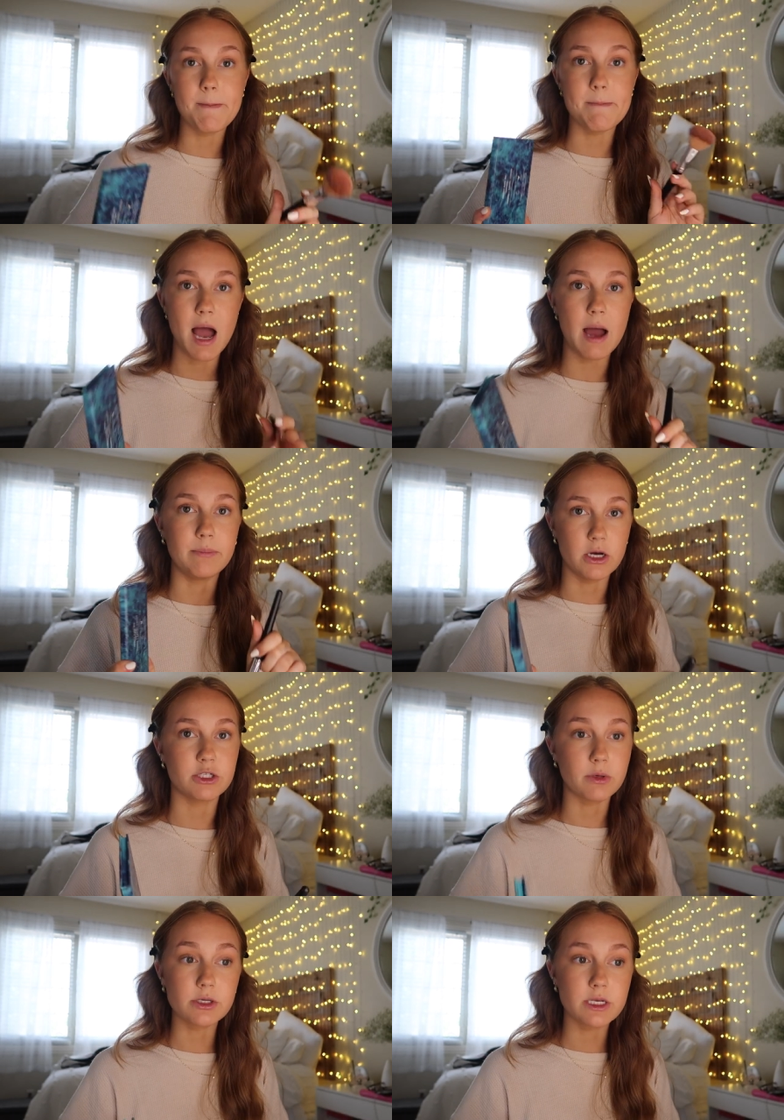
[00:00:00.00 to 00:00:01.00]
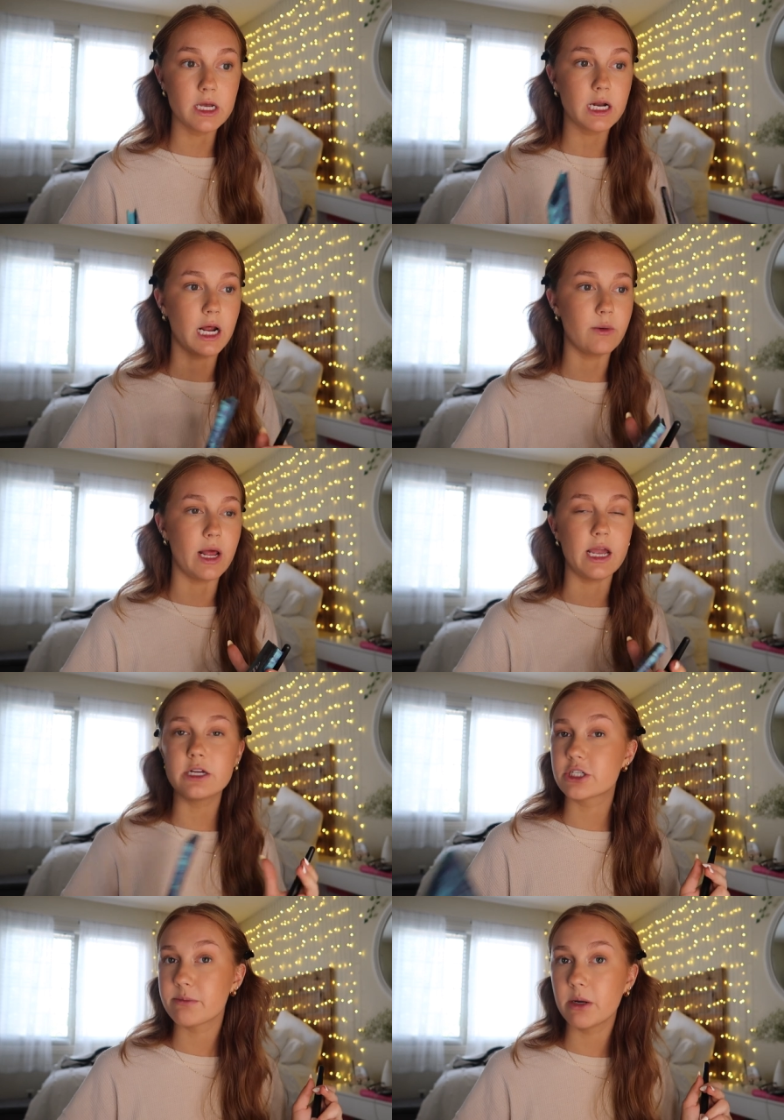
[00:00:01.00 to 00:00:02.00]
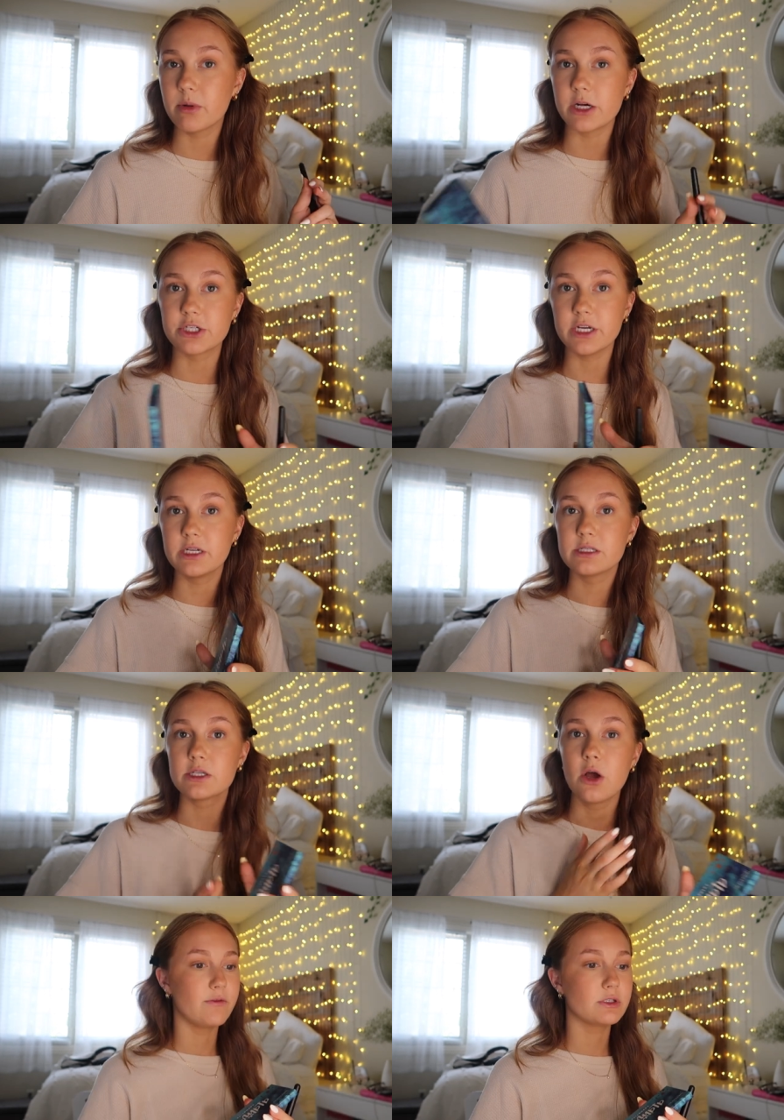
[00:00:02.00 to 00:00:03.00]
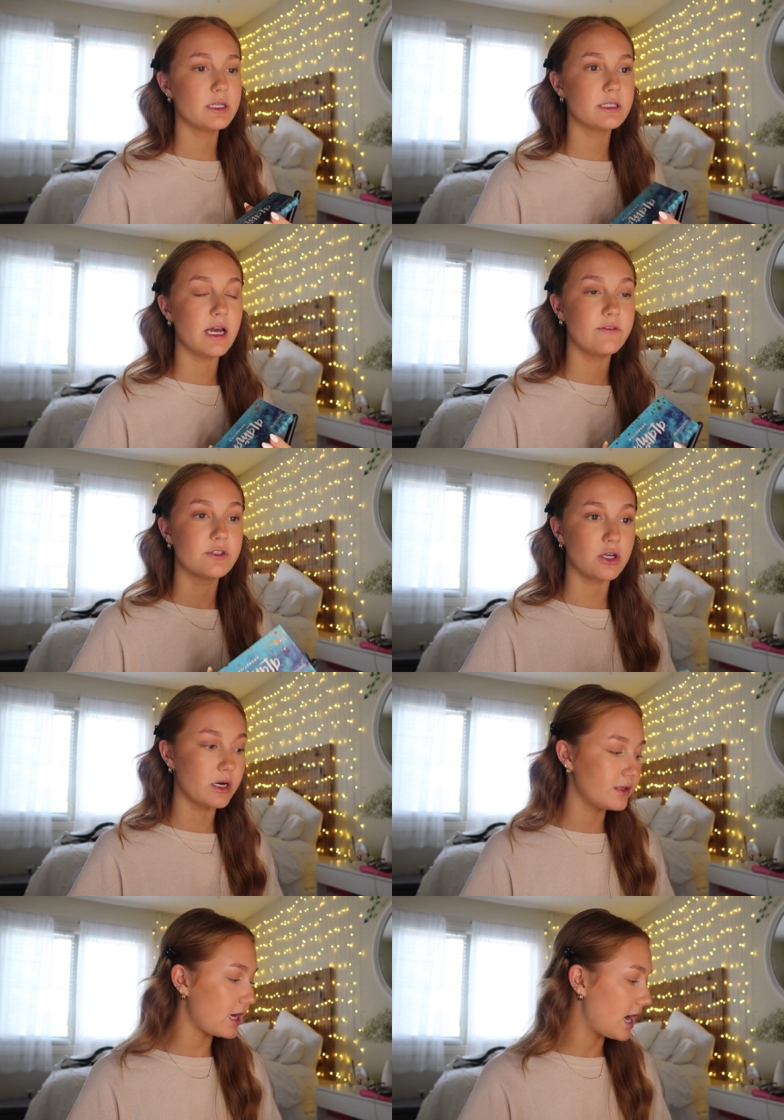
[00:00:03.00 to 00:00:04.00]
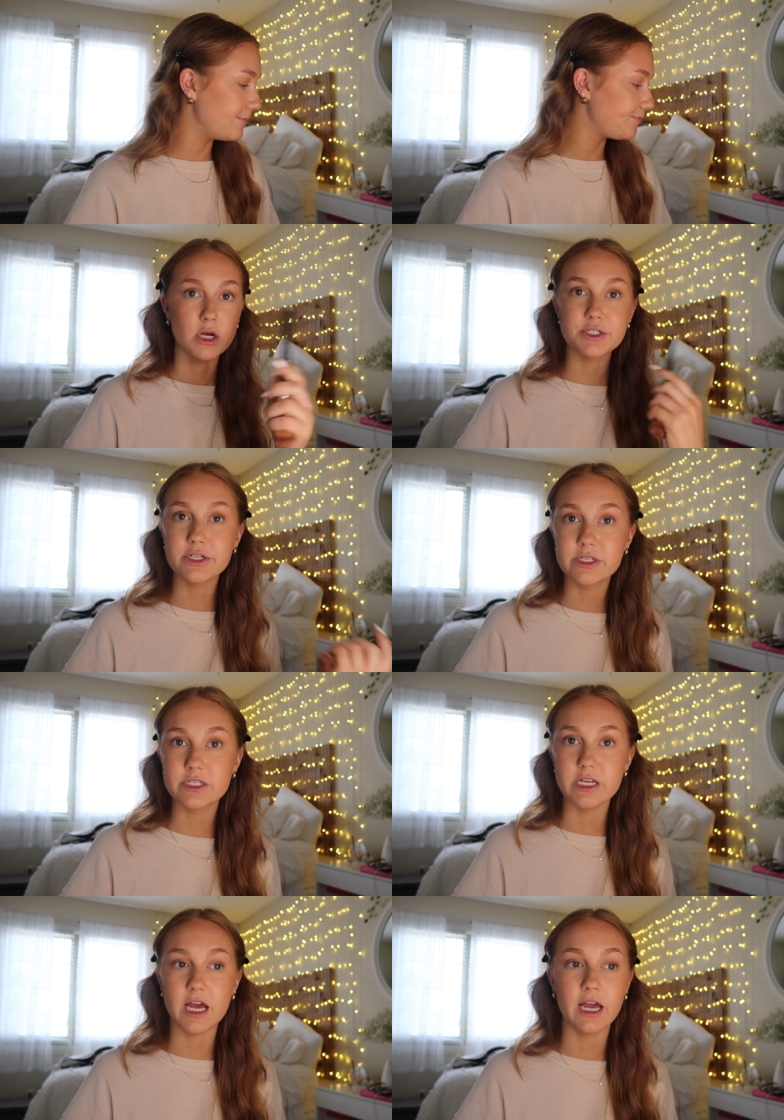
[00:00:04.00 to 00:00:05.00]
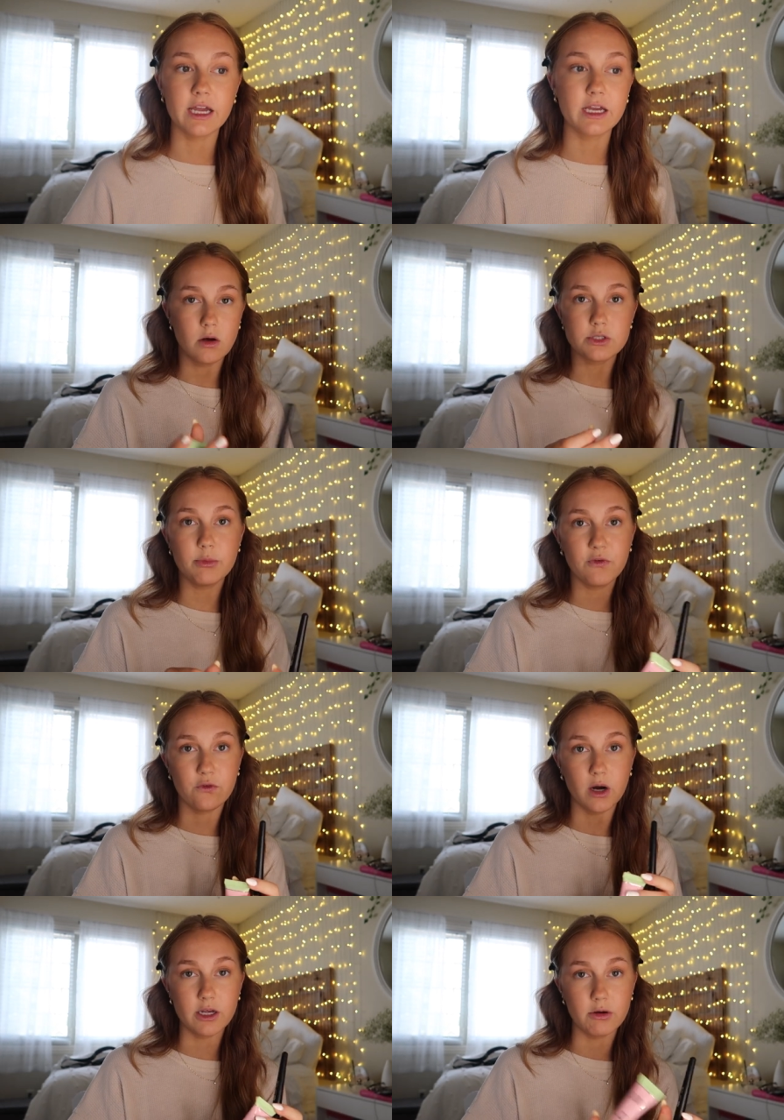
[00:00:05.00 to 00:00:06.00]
matte blush person and I would hate shimmery blushes. Ever since I've started that bronzing stick, also before I